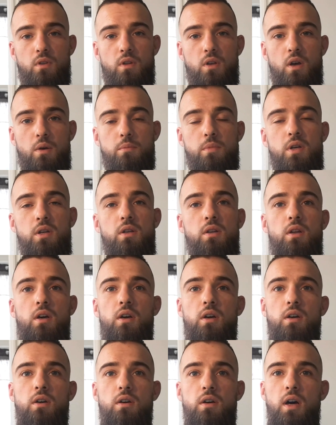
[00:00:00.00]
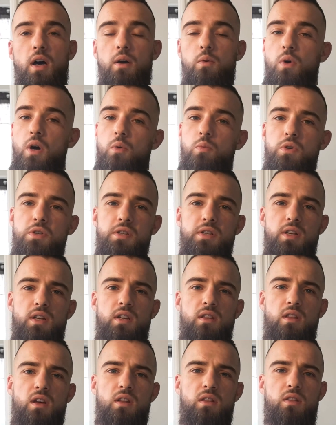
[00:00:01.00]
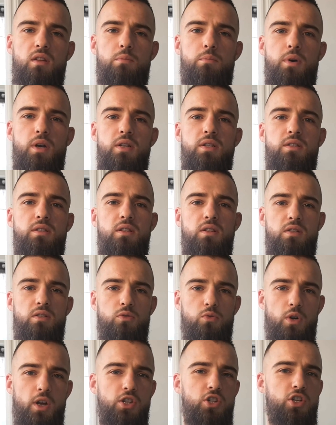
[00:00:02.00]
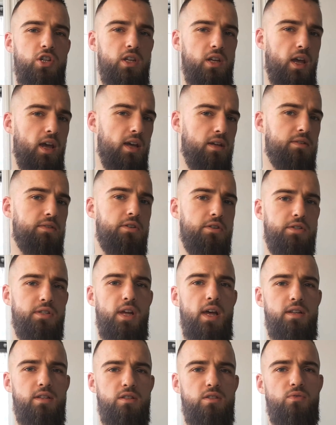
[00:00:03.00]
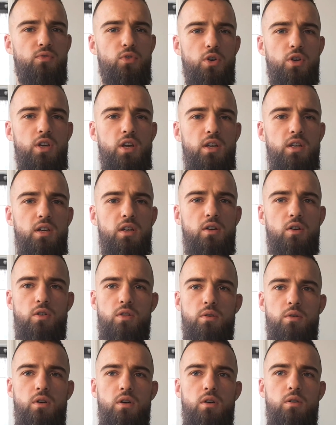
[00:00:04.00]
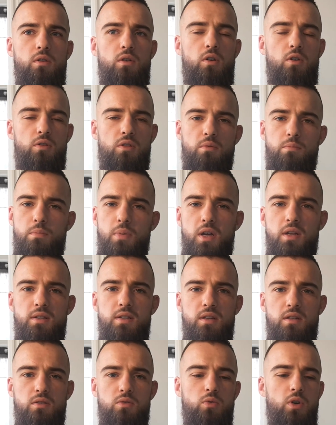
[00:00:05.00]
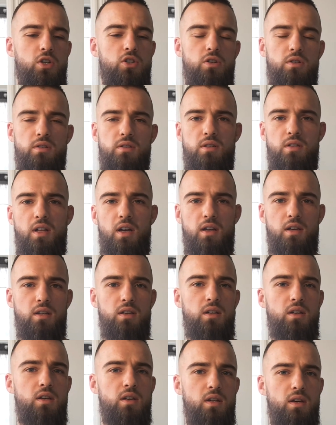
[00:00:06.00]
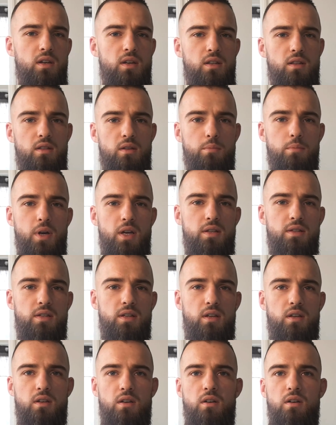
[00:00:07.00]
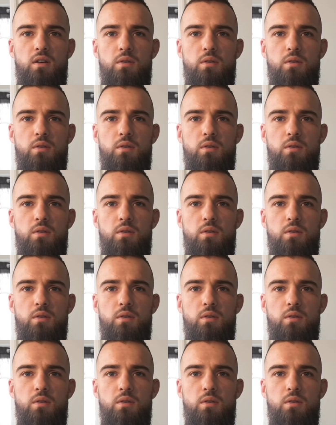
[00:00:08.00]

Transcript: I mean, I would say that the best stretching exercises for kicking are the basic stretches, like the basic